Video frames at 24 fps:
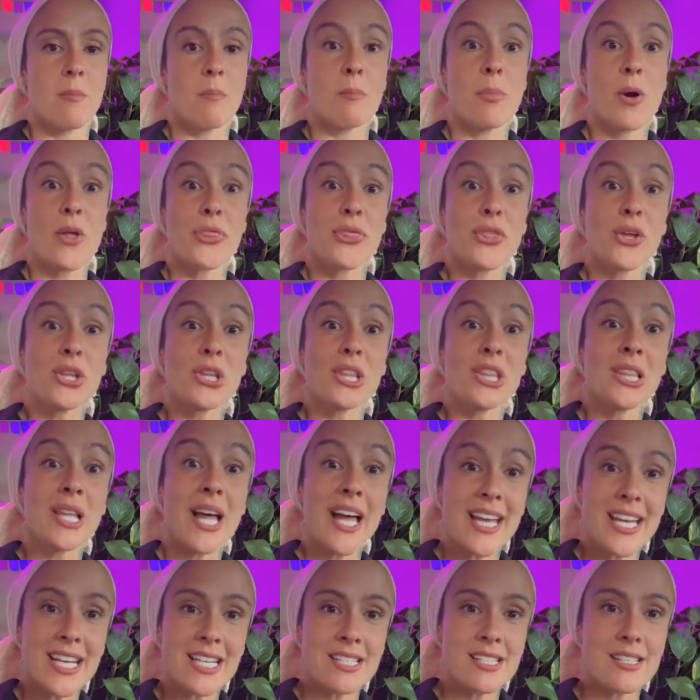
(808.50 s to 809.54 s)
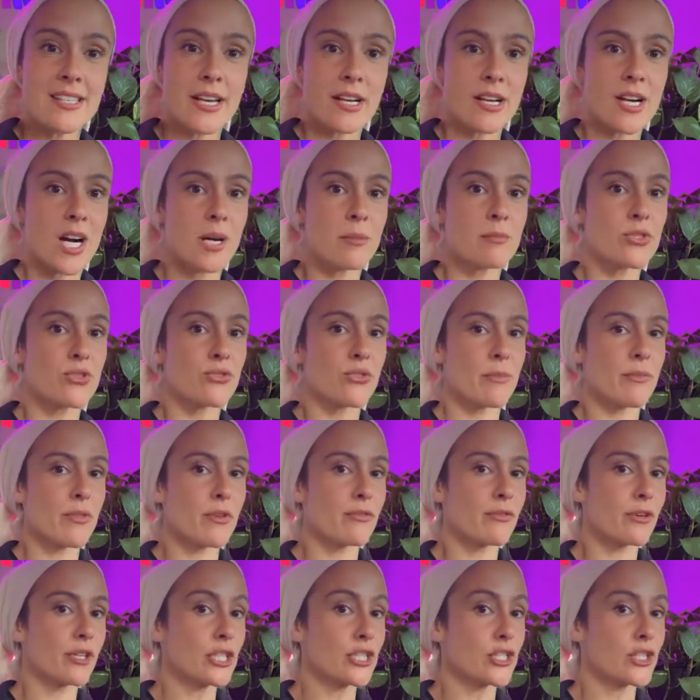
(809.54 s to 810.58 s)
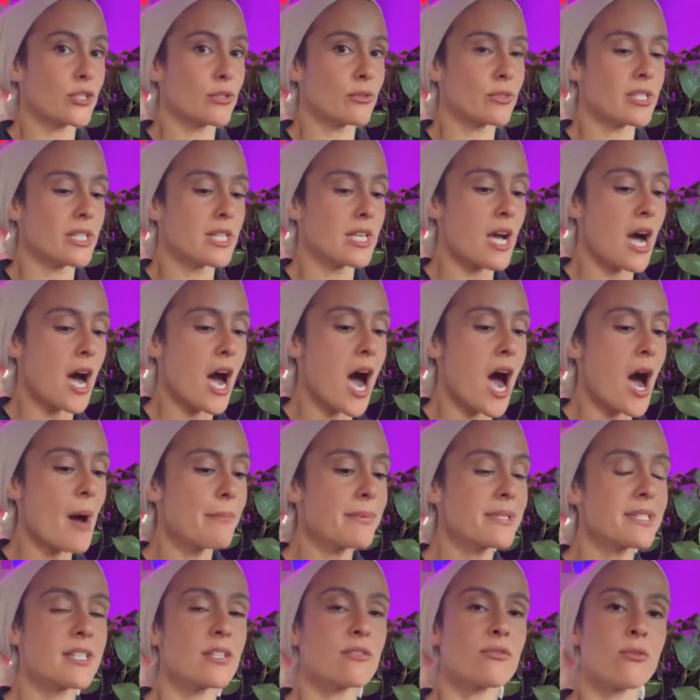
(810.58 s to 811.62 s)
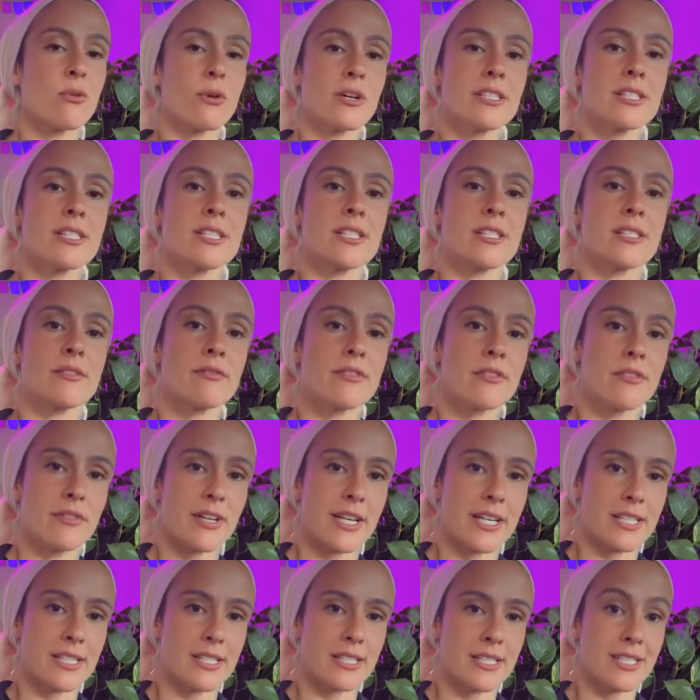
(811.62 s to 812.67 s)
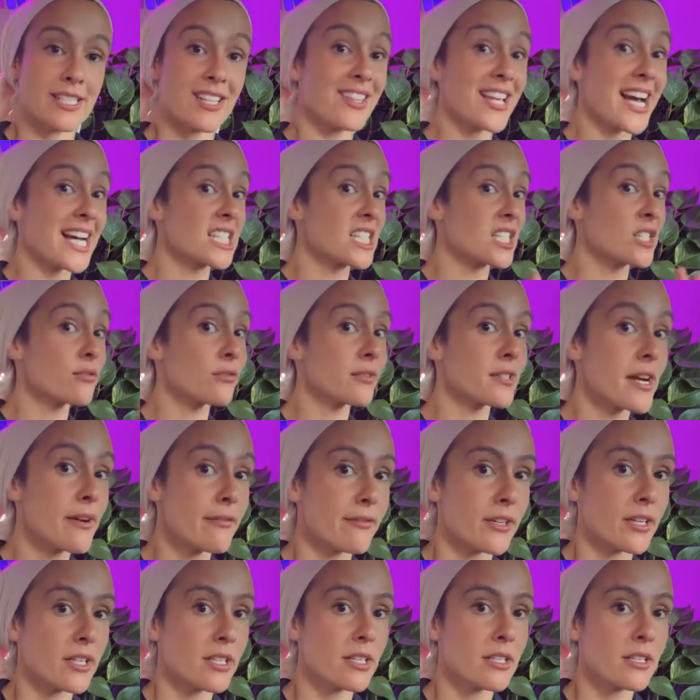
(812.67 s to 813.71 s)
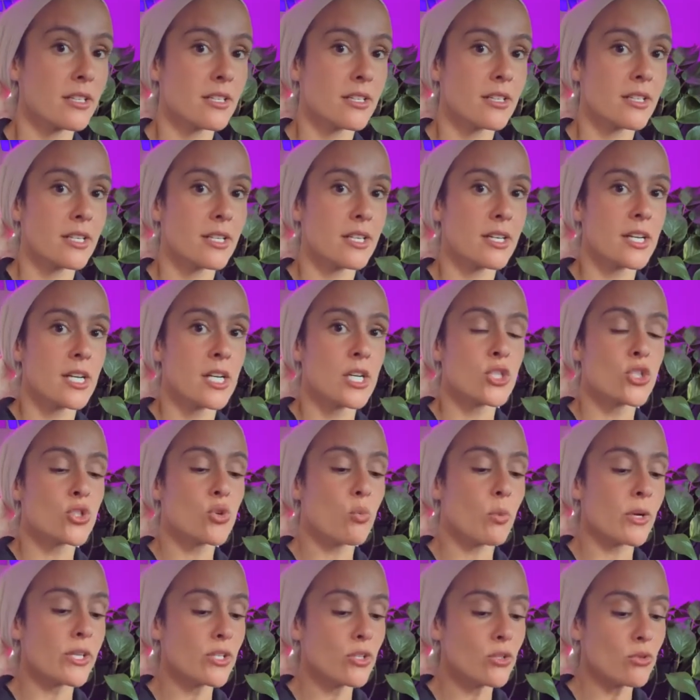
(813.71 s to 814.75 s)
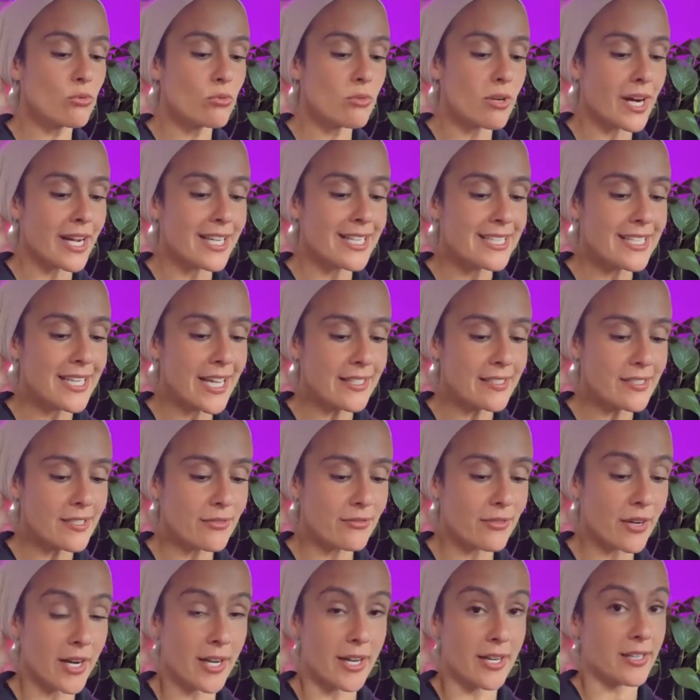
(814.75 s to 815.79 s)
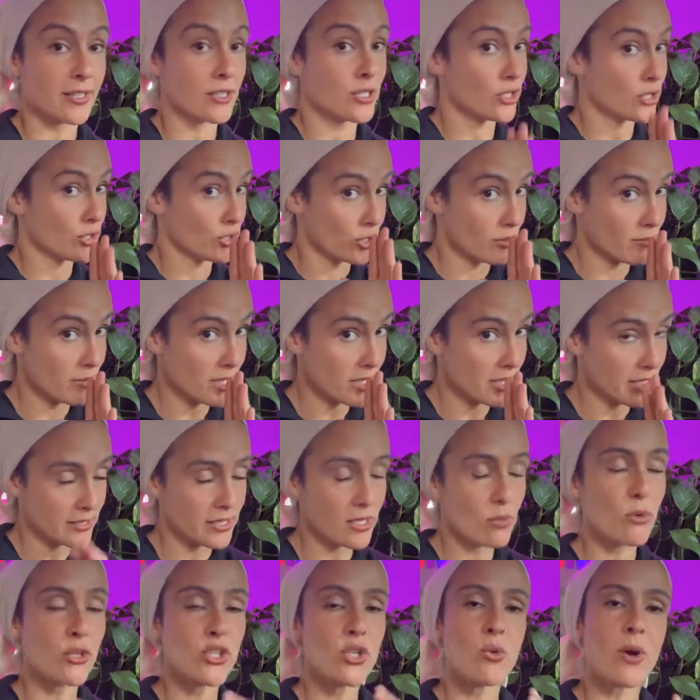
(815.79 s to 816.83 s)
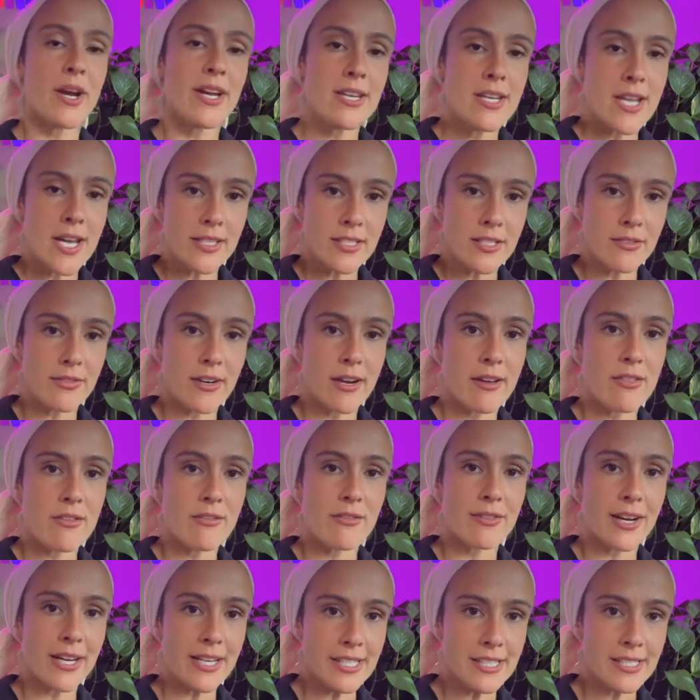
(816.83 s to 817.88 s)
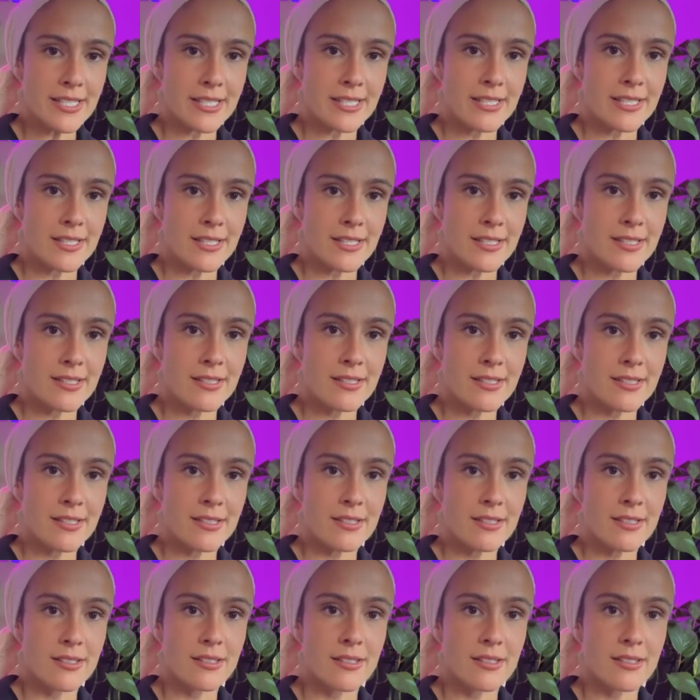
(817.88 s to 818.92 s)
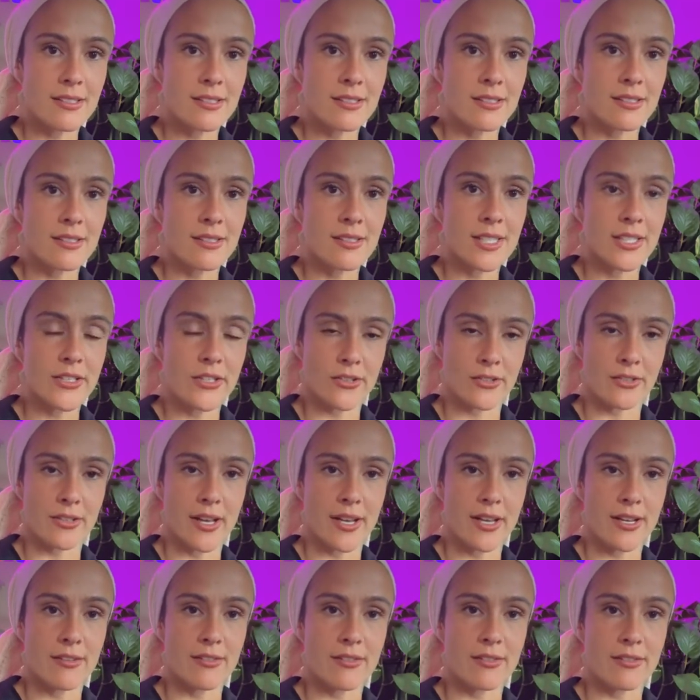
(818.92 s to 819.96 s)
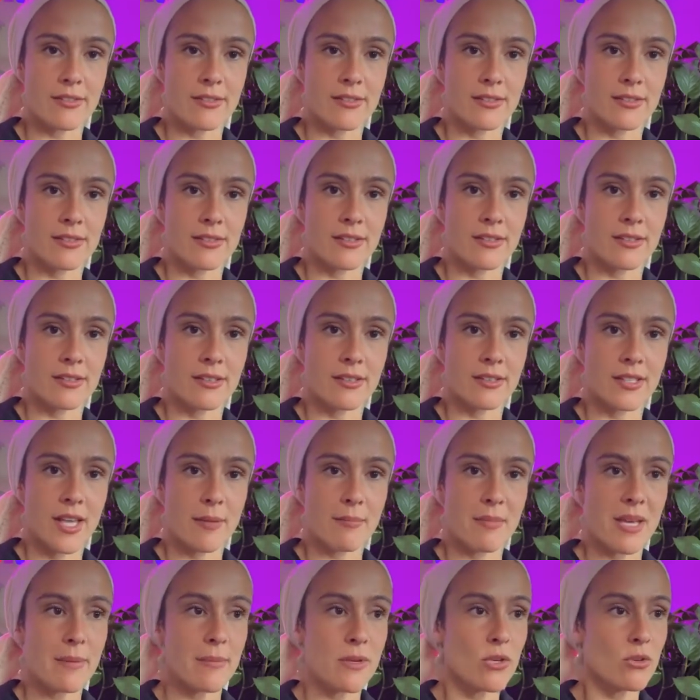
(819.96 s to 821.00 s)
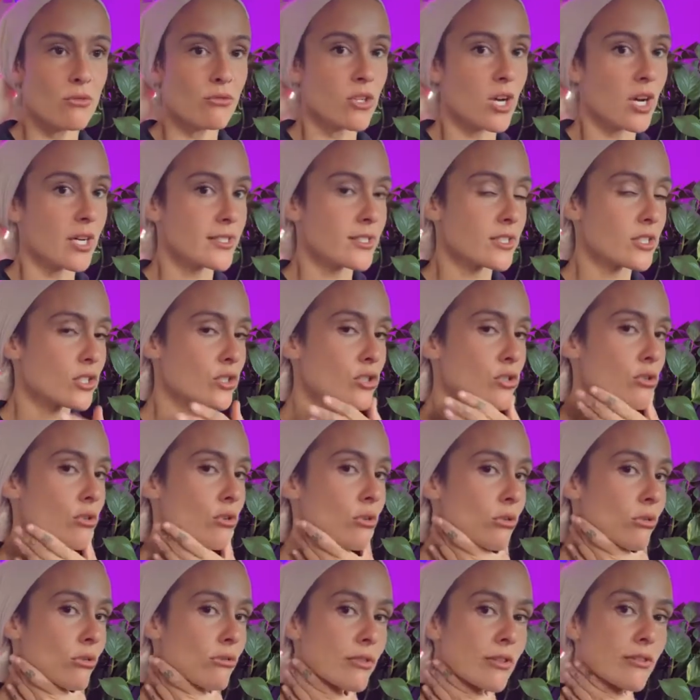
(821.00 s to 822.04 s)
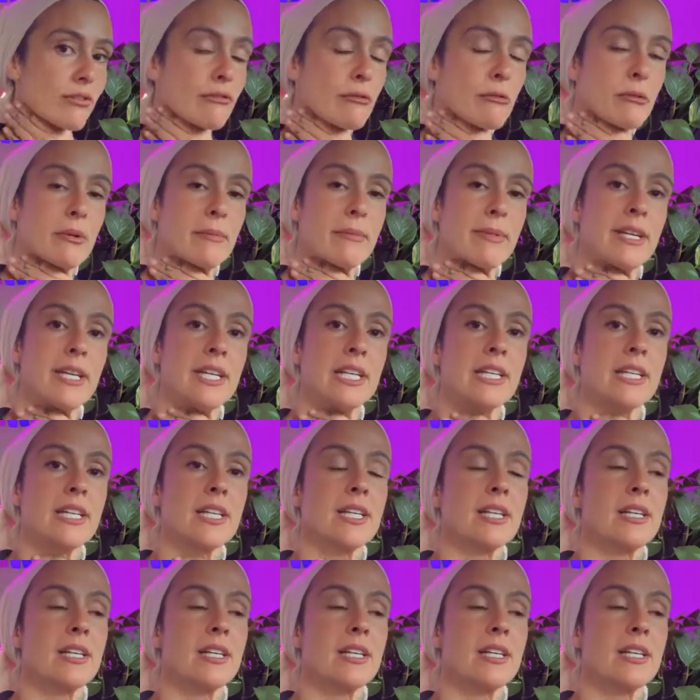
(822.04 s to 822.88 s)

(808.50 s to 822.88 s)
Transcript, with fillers: But the light that comes from the virtues, the opposite forces of the vices, lasts forever. So when you identify, should be easy, when you identify the vices in your life that maybe you've lost control over for a bit,